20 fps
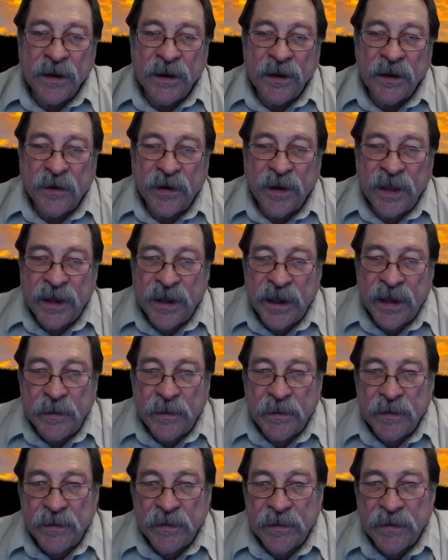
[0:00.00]
You
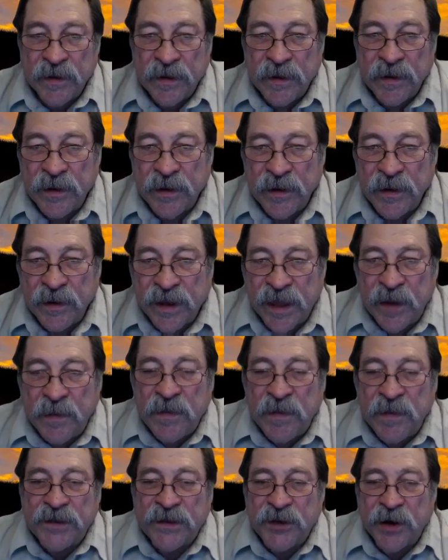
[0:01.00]
keep
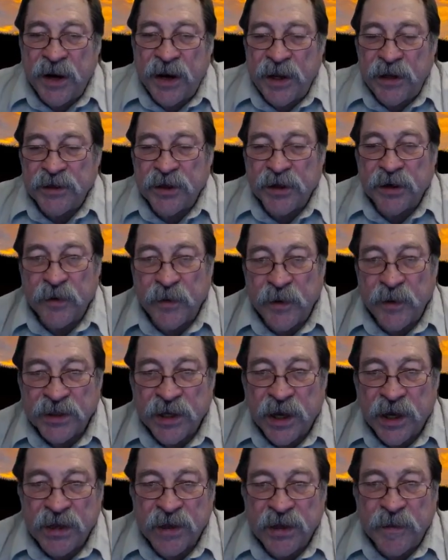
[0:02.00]
that training journal we
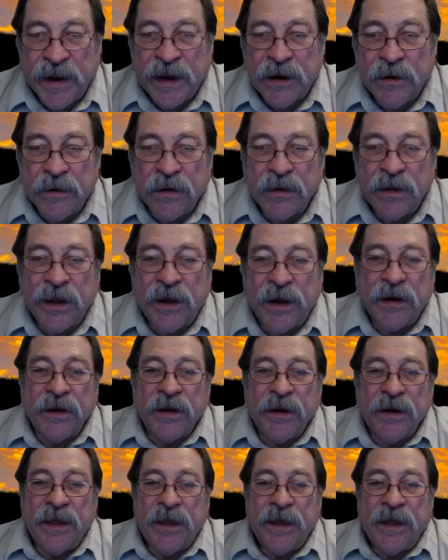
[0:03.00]
talked about earlier.